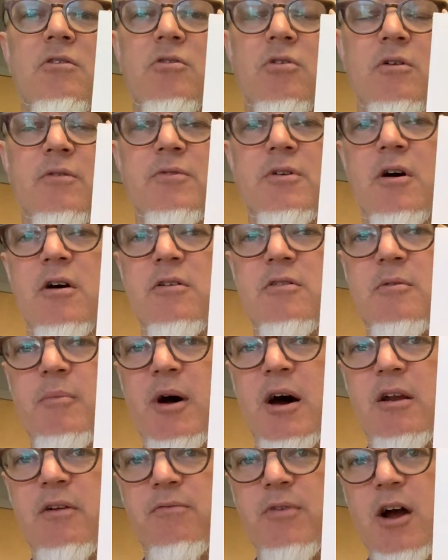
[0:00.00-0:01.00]
sort of talks
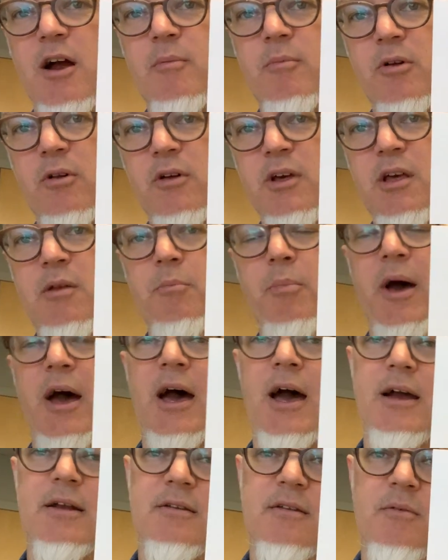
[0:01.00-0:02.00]
about environmental
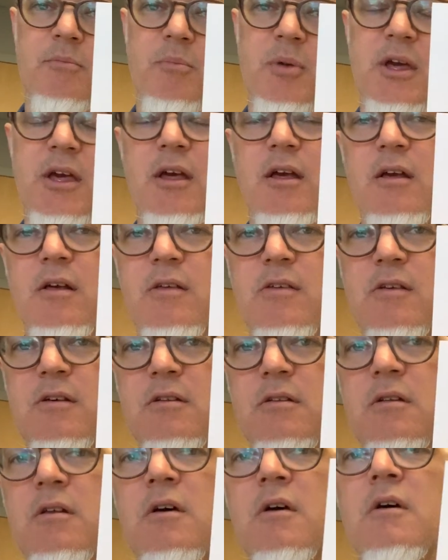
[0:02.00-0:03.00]
impact and bees
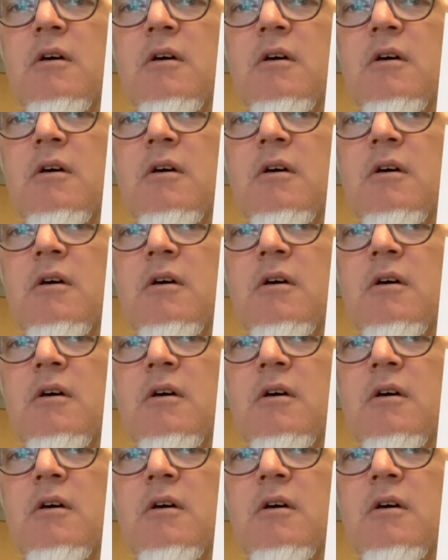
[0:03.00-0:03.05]
and